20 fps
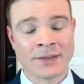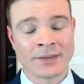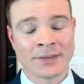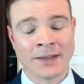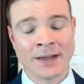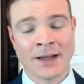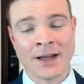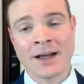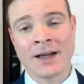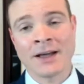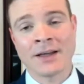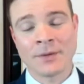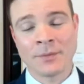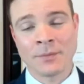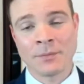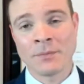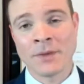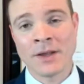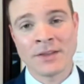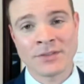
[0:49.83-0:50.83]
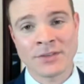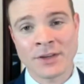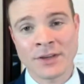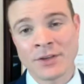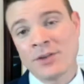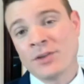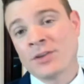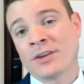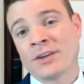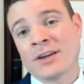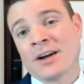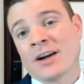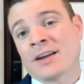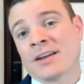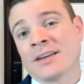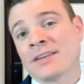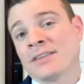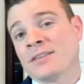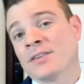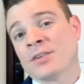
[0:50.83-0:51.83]
that means that you
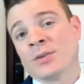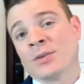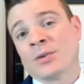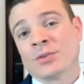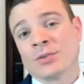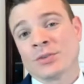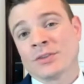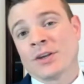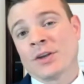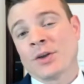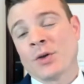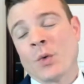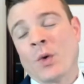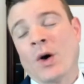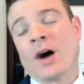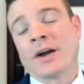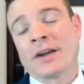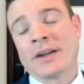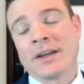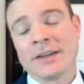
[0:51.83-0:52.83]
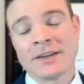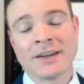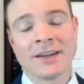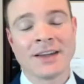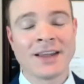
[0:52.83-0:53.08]
cannot get the solutions that you wanted.